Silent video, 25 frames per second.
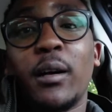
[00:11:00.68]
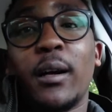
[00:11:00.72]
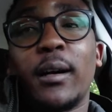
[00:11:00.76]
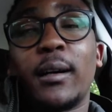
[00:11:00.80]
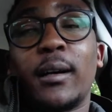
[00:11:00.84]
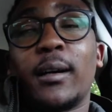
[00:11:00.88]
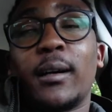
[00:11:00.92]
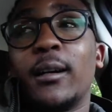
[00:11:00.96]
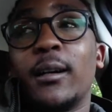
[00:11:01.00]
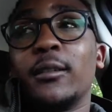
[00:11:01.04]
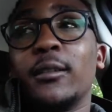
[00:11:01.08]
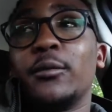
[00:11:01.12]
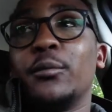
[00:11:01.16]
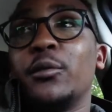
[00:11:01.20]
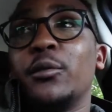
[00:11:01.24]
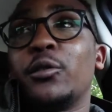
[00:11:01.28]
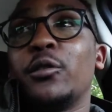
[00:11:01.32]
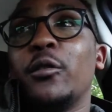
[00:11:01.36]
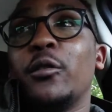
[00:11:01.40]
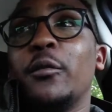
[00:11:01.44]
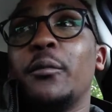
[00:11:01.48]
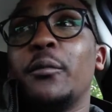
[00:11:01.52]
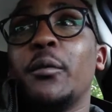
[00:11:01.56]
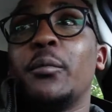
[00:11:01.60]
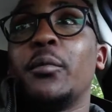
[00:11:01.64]
cars most
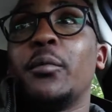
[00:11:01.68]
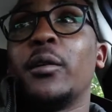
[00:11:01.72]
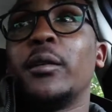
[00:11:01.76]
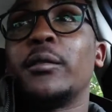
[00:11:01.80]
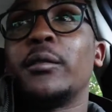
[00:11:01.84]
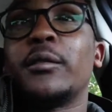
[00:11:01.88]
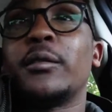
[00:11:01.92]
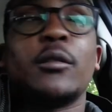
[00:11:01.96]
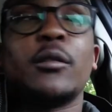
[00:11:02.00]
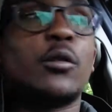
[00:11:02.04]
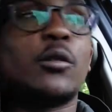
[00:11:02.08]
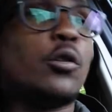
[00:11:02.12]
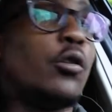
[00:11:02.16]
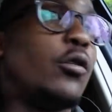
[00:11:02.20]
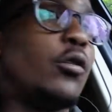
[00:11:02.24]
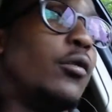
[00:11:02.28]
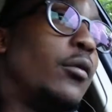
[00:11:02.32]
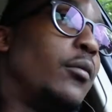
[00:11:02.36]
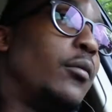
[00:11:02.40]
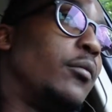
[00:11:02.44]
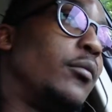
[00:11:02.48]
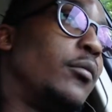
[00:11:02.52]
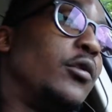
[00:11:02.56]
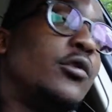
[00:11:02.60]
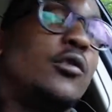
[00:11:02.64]
of the people at home
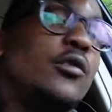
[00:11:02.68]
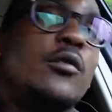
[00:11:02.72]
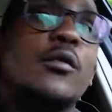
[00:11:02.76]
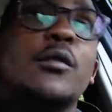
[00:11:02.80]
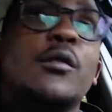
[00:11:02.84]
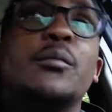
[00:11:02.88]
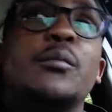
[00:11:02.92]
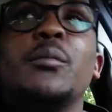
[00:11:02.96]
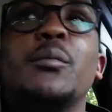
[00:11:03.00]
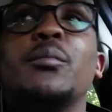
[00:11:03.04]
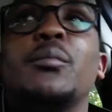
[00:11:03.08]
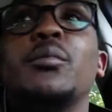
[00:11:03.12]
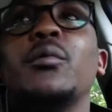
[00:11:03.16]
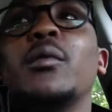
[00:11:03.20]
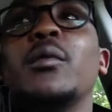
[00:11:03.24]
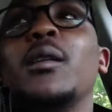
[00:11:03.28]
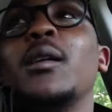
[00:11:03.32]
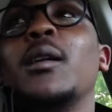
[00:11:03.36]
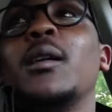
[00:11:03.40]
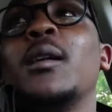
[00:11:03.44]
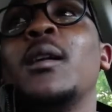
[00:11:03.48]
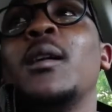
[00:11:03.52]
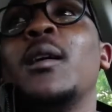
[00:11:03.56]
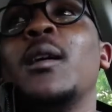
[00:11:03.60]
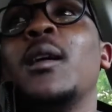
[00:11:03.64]
most of the people are
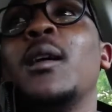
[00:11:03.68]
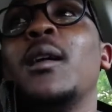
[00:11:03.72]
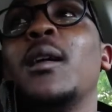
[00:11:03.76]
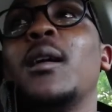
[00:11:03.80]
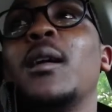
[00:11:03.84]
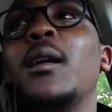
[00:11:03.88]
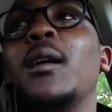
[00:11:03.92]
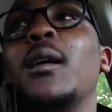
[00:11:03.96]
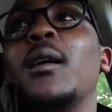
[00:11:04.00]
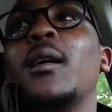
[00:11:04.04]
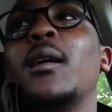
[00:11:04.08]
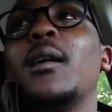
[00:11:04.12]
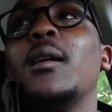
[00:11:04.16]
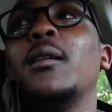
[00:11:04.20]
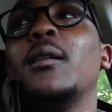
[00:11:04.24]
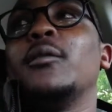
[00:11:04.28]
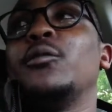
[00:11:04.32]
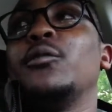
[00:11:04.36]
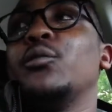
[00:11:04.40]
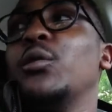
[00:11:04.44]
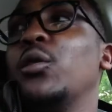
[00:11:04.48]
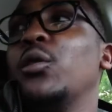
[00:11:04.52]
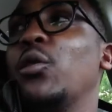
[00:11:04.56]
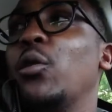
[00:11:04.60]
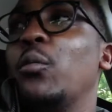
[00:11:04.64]
uh,
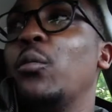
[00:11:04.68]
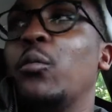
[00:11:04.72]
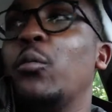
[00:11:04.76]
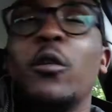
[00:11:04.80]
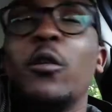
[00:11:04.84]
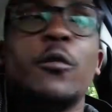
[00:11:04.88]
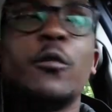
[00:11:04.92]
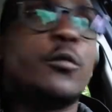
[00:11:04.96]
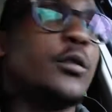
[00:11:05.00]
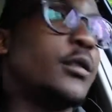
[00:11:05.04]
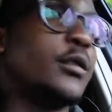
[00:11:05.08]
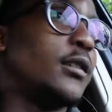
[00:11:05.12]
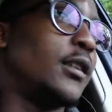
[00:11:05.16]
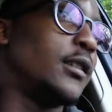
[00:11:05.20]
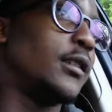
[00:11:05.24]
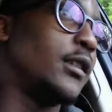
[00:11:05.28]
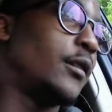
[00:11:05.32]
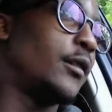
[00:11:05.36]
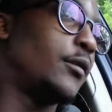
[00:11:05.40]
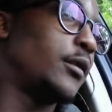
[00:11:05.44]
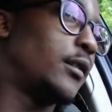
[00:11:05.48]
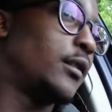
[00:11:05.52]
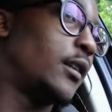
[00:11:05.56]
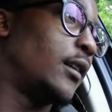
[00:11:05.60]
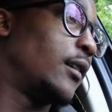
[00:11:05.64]
doing home office and
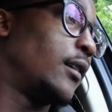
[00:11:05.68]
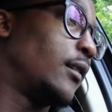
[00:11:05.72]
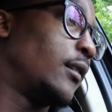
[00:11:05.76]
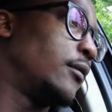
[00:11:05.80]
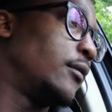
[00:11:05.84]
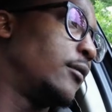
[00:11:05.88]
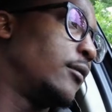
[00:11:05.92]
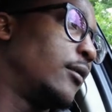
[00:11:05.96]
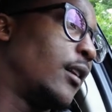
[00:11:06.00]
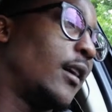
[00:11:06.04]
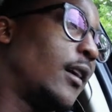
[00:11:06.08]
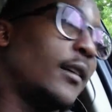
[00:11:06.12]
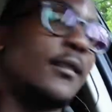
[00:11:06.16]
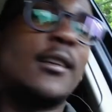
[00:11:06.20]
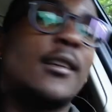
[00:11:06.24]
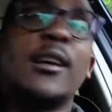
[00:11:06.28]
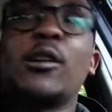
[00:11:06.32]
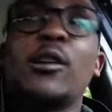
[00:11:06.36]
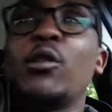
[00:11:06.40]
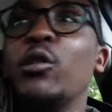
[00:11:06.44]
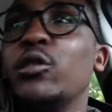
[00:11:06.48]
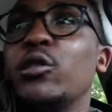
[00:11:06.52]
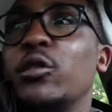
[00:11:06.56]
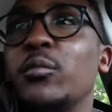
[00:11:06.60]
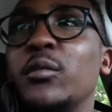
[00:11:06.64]
everything, like the
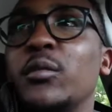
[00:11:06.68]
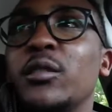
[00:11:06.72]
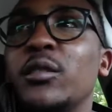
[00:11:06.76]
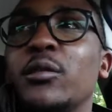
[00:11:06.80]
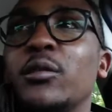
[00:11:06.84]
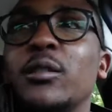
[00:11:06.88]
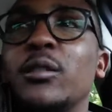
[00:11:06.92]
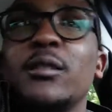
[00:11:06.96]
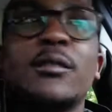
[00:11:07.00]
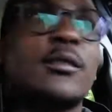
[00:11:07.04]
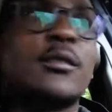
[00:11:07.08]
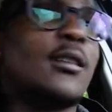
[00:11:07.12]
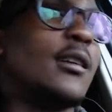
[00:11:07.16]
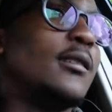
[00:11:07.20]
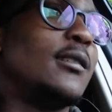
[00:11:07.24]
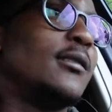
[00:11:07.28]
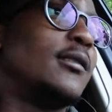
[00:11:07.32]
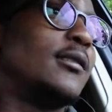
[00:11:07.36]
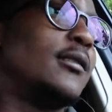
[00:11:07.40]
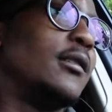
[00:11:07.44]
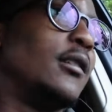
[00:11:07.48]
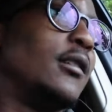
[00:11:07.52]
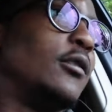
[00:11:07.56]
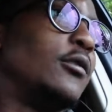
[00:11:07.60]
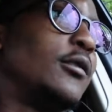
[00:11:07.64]
economy is on a
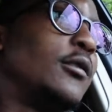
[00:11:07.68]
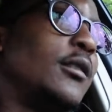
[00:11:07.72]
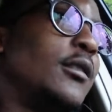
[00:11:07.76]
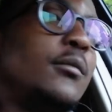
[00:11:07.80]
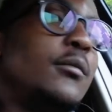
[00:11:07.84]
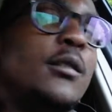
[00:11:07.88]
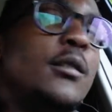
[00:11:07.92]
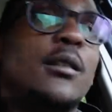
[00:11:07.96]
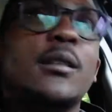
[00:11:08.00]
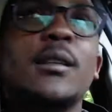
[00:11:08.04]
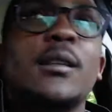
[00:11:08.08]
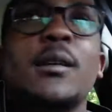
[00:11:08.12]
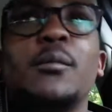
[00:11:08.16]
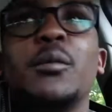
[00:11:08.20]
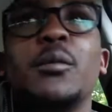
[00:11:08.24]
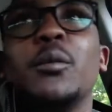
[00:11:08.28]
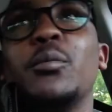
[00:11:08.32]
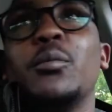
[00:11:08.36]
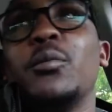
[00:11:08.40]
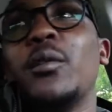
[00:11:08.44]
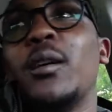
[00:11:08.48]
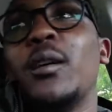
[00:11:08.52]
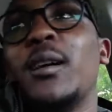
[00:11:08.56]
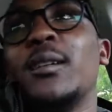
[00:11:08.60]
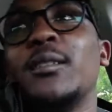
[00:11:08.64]
standstill or something like that. People
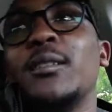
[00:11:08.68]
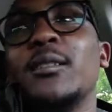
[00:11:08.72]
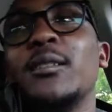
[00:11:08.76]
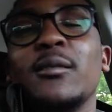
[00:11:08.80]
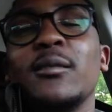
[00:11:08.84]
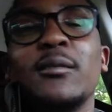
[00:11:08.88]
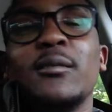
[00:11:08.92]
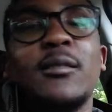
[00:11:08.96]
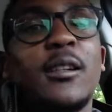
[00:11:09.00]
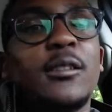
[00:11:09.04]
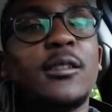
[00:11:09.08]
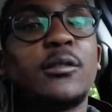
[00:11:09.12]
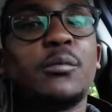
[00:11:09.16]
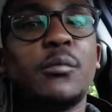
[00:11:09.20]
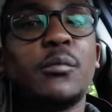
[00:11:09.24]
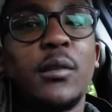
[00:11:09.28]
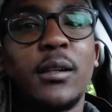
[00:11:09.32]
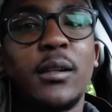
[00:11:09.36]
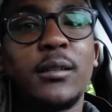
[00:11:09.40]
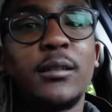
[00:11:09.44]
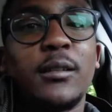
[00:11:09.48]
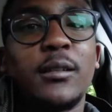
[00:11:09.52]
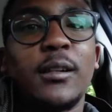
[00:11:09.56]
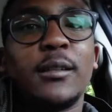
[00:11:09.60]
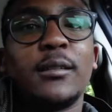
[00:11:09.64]
are earning less money
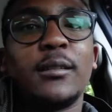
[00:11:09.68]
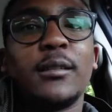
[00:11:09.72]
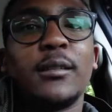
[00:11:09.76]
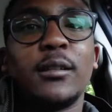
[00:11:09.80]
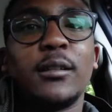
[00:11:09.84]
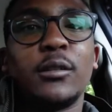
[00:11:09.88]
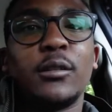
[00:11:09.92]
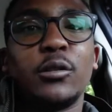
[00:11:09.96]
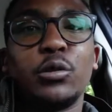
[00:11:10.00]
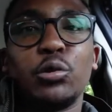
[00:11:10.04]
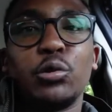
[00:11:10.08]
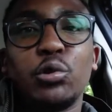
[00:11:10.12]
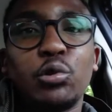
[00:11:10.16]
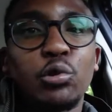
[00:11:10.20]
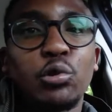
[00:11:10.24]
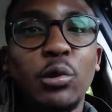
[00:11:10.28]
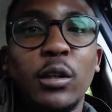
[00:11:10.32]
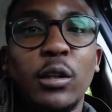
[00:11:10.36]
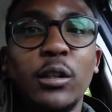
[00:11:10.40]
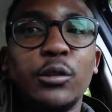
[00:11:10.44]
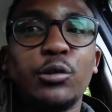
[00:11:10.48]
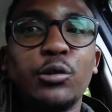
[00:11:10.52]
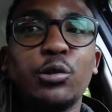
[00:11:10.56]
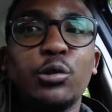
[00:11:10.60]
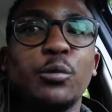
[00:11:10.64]
than they usually
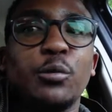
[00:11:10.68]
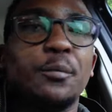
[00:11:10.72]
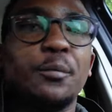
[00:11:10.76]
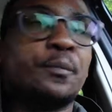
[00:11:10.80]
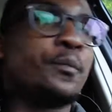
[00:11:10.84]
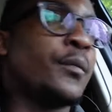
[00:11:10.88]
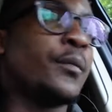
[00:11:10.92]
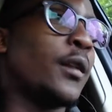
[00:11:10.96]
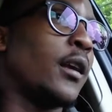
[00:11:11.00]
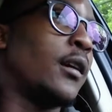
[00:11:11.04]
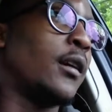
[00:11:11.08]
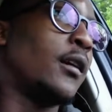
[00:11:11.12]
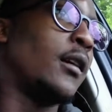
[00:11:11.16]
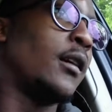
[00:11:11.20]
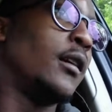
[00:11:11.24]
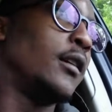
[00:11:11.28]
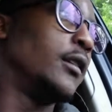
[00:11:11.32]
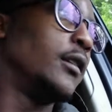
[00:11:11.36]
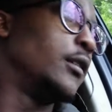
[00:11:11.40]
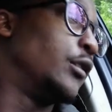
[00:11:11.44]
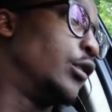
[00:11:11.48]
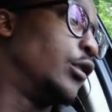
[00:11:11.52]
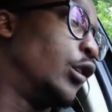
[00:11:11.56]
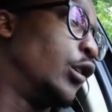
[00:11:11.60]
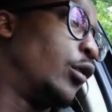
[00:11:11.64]
do.
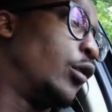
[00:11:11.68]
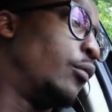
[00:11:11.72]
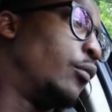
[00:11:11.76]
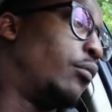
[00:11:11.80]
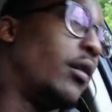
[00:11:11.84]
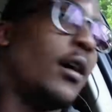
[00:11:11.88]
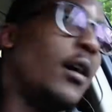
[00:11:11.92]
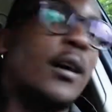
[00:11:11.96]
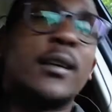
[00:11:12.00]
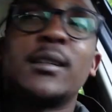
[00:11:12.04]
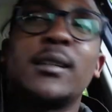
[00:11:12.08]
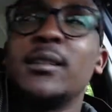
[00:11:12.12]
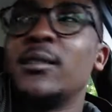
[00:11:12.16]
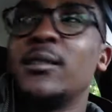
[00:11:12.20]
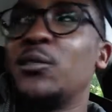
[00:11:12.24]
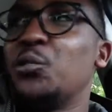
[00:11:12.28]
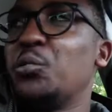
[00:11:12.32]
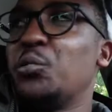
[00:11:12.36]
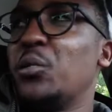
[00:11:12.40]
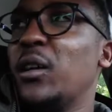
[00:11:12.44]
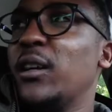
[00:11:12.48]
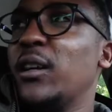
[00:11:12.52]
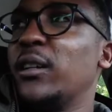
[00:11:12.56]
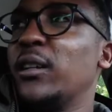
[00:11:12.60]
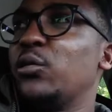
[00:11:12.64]
No bank is
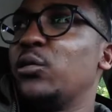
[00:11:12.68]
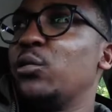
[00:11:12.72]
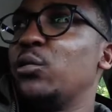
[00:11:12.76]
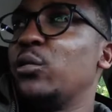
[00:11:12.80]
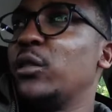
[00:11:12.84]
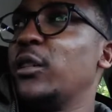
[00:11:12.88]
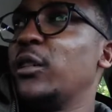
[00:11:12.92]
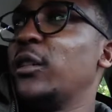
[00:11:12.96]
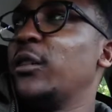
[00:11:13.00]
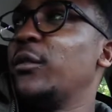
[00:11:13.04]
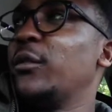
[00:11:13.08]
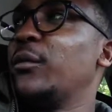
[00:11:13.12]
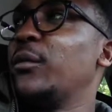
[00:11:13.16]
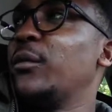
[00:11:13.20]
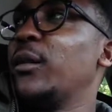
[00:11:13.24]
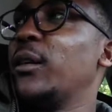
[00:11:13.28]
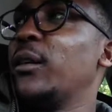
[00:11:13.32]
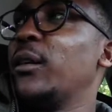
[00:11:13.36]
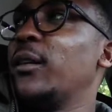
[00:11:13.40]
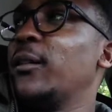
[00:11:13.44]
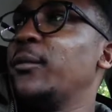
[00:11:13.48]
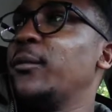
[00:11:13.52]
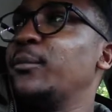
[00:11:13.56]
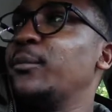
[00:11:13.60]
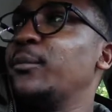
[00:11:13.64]
willing to give uh,